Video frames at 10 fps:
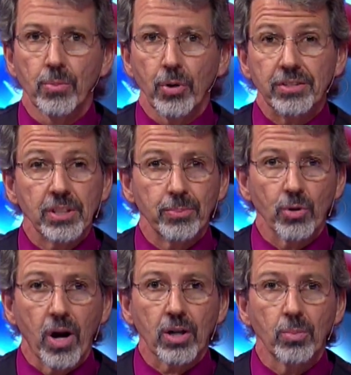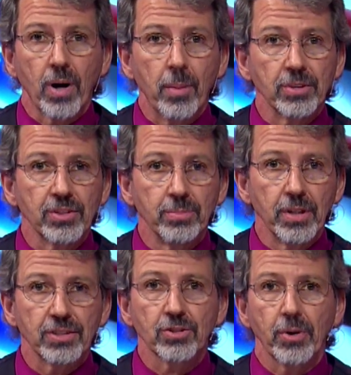President Barack Obama's
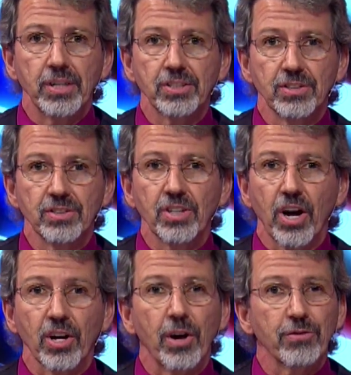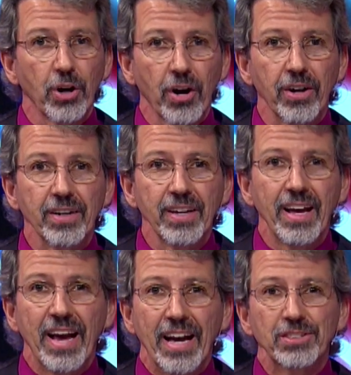administration, caught off guard
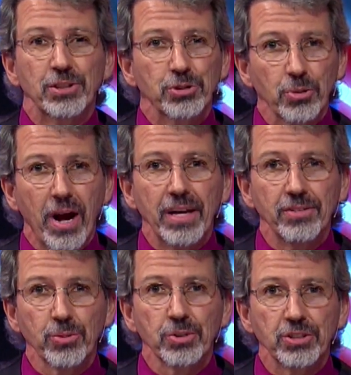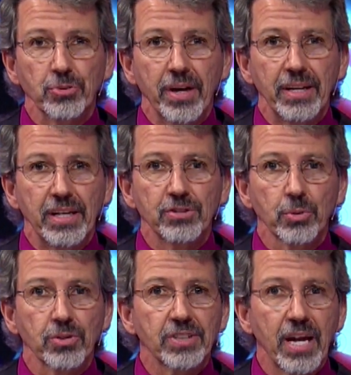as it tried to restrain
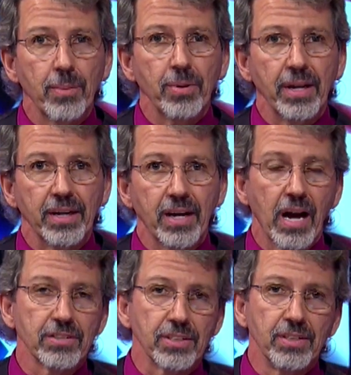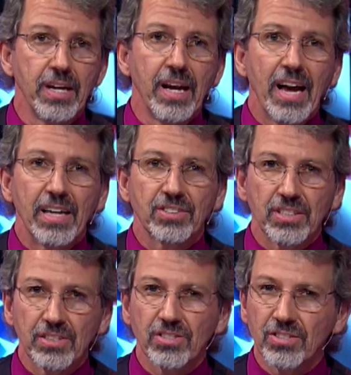Israel's campaign in Gaza, has
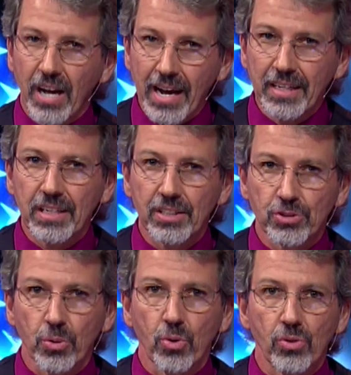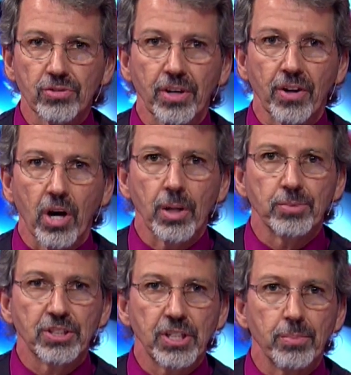since tightened controls on arms
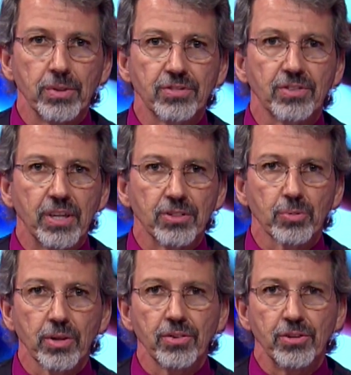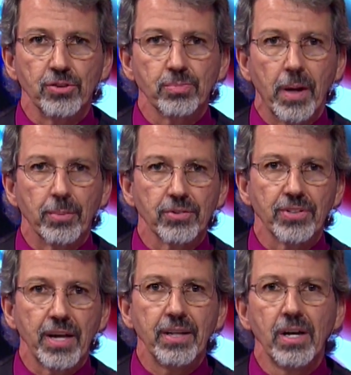shipments to Israel, the newspaper
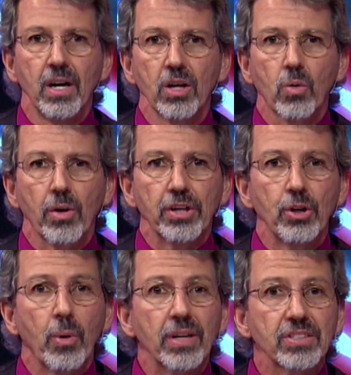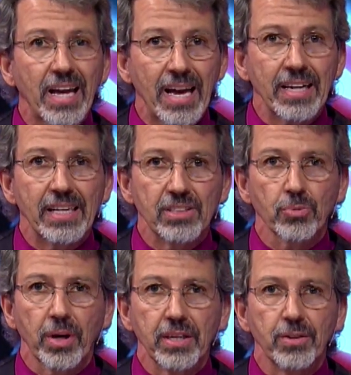said, quoting U.S. and
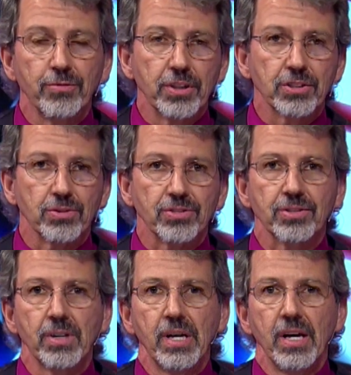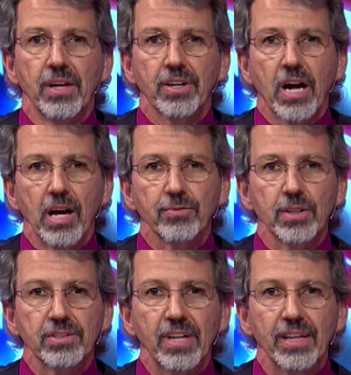Israeli officials. The
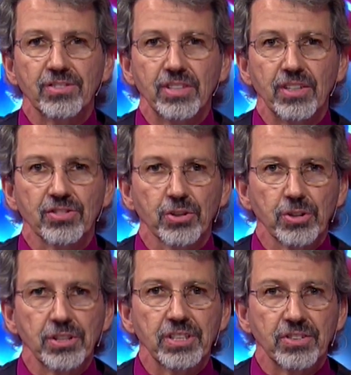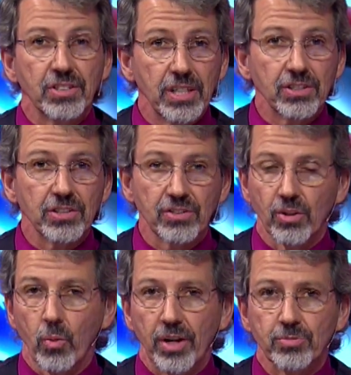conflict has seen a surge in tensions in
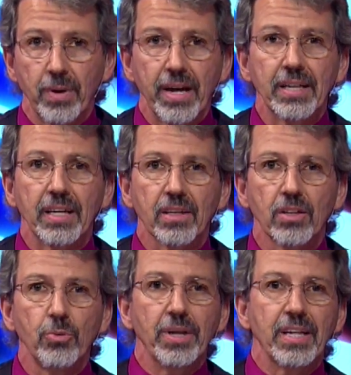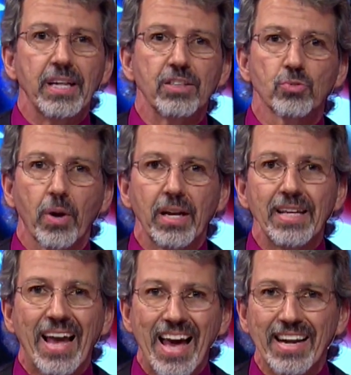the West Bank, including
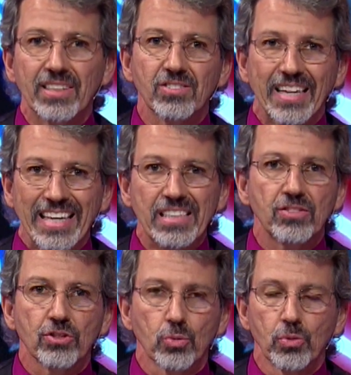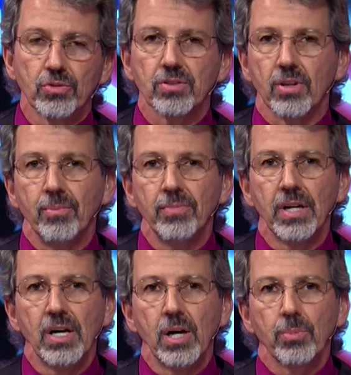Israeli annexed East Jerusalem.
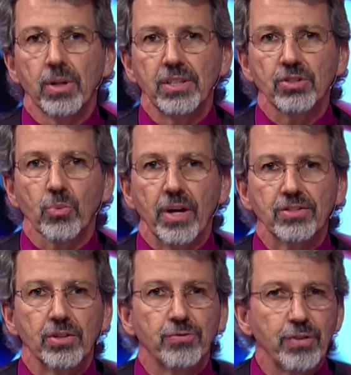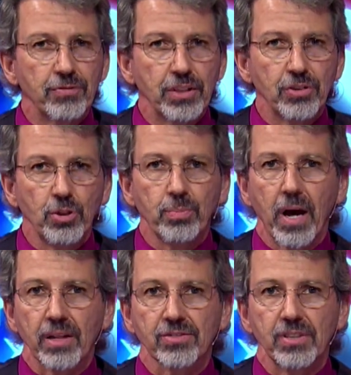Police arrested 52
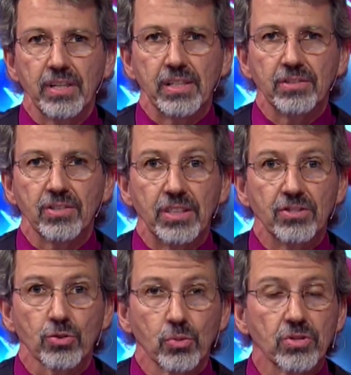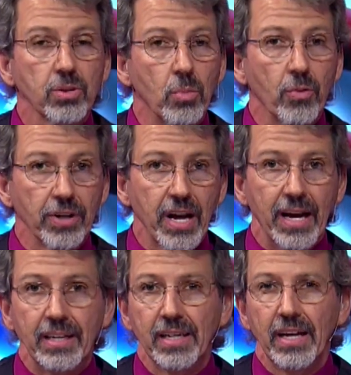Palestinians in East Jerusalem
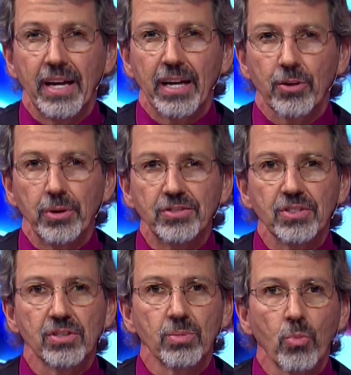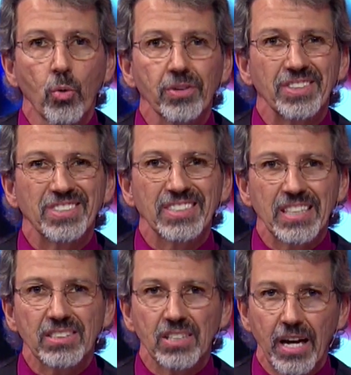overnight, increasing to more than
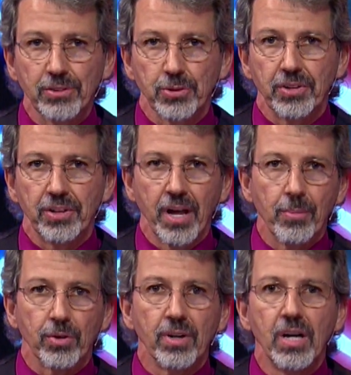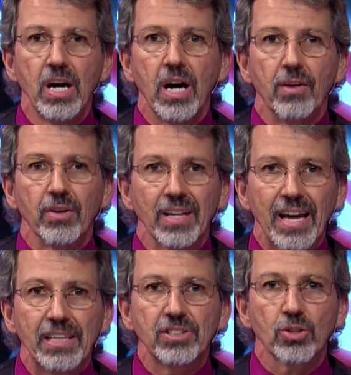600 the number of
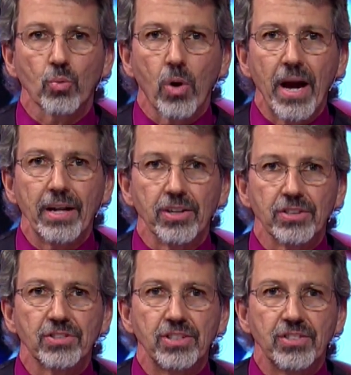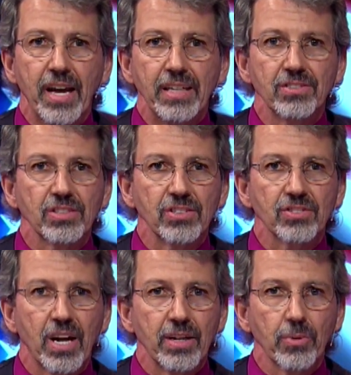alleged rioters detained
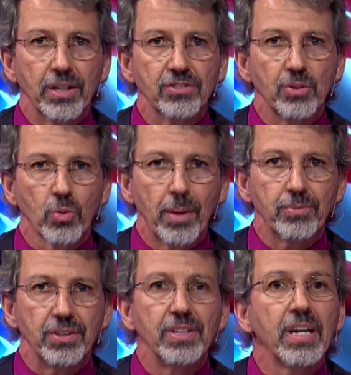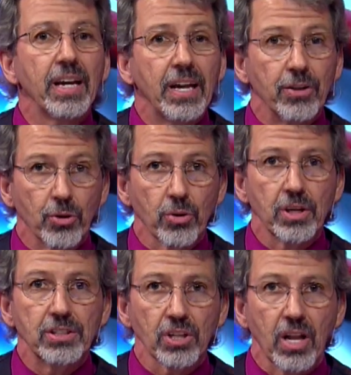since unrest erupted in
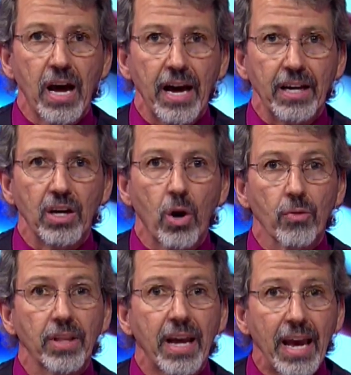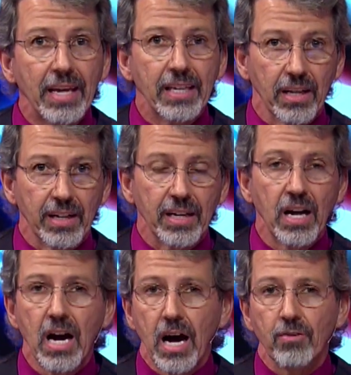early July over the hate killing
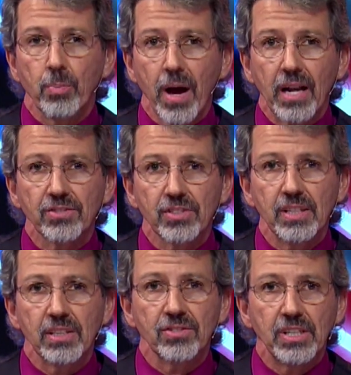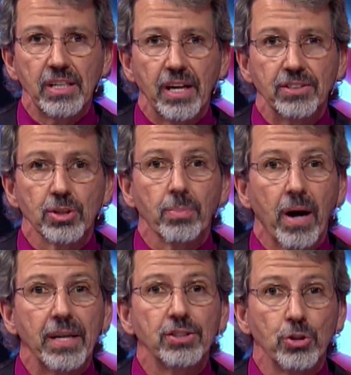of a Palestinian teenager
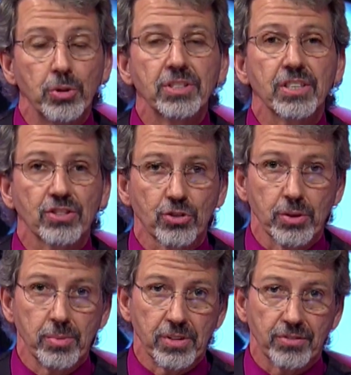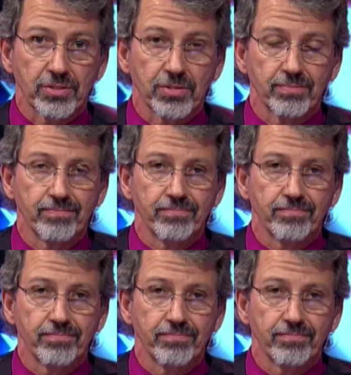by Jewish extremists.